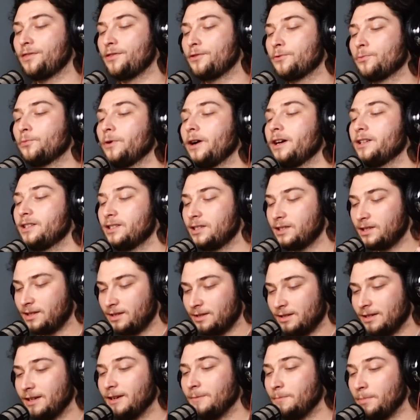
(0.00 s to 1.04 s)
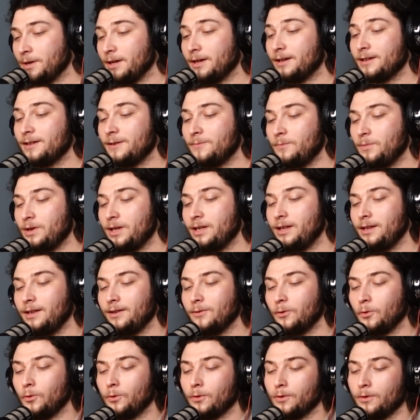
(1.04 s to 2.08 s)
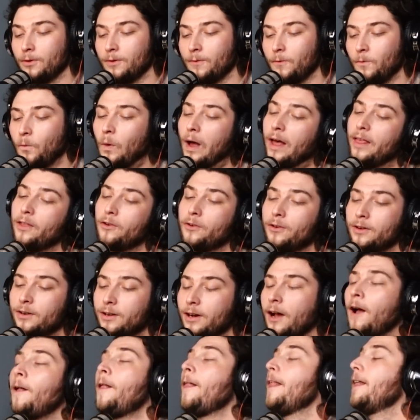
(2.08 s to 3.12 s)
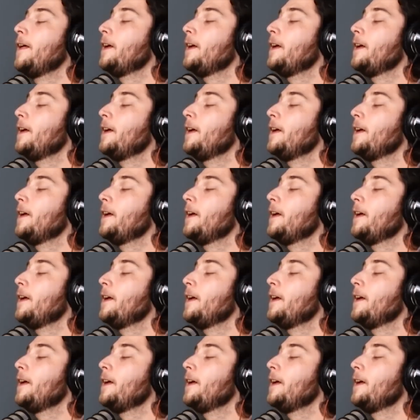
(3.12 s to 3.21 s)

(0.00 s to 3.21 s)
thrust upon me or whether or not